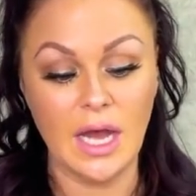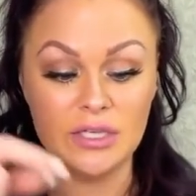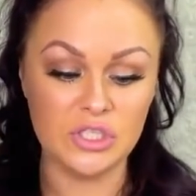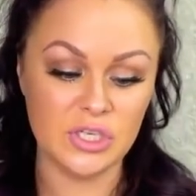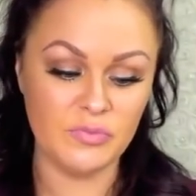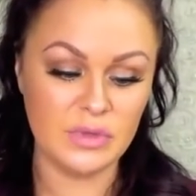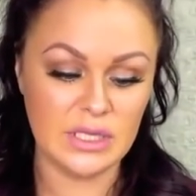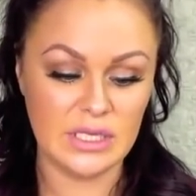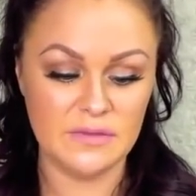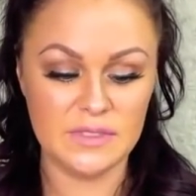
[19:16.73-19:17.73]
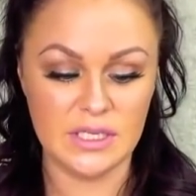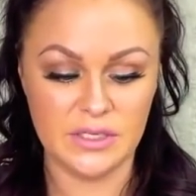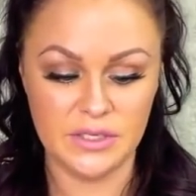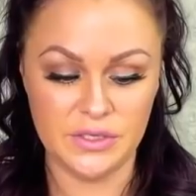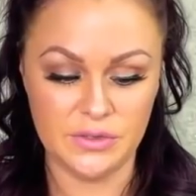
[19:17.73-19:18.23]
I should have believed
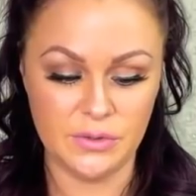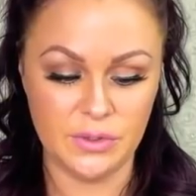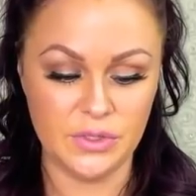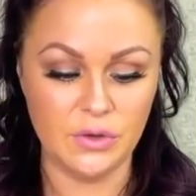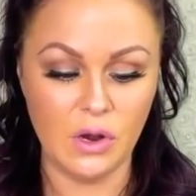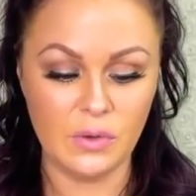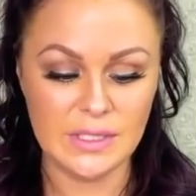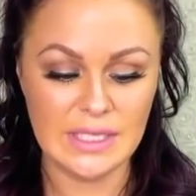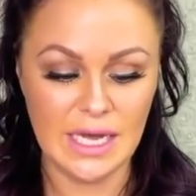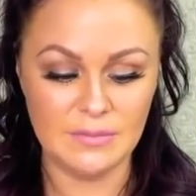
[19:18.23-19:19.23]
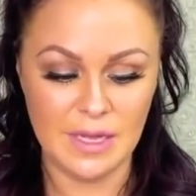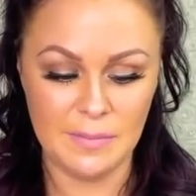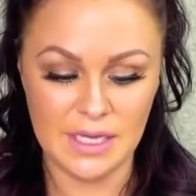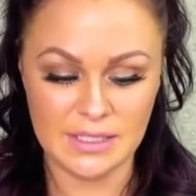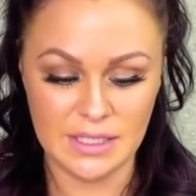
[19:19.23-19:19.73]
in you. You always had my
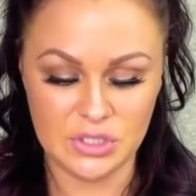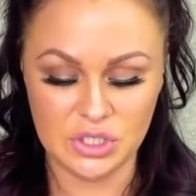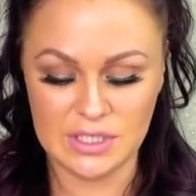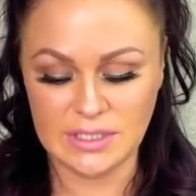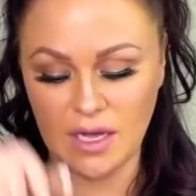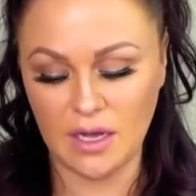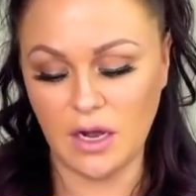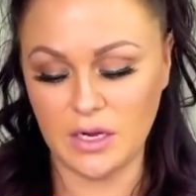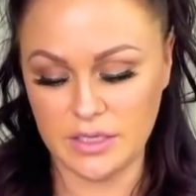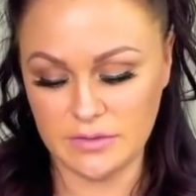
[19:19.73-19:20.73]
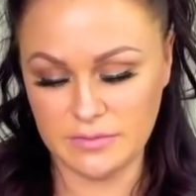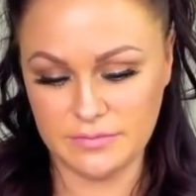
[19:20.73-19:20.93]
best interest at heart.